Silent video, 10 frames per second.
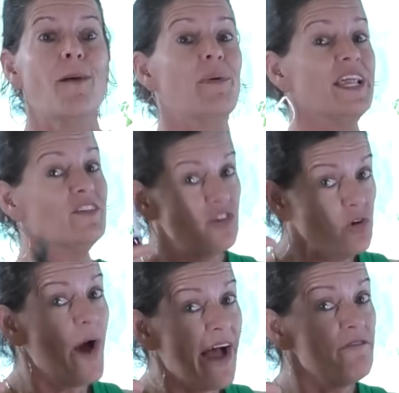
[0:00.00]
but do
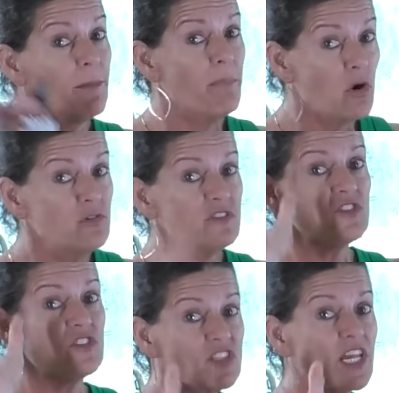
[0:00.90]
you have the
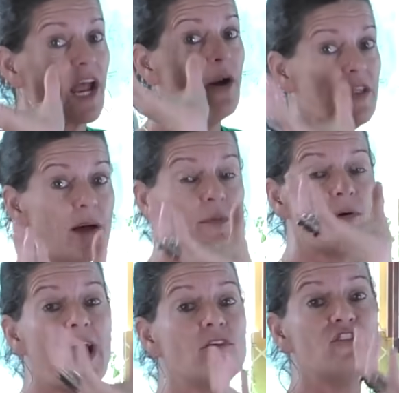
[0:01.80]
boats to carry them
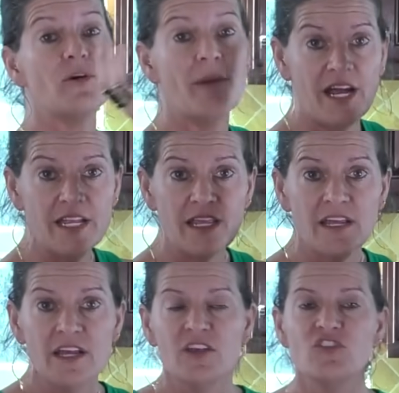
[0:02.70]
around your body?
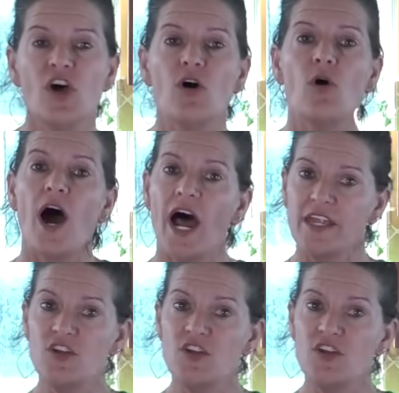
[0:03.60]
So I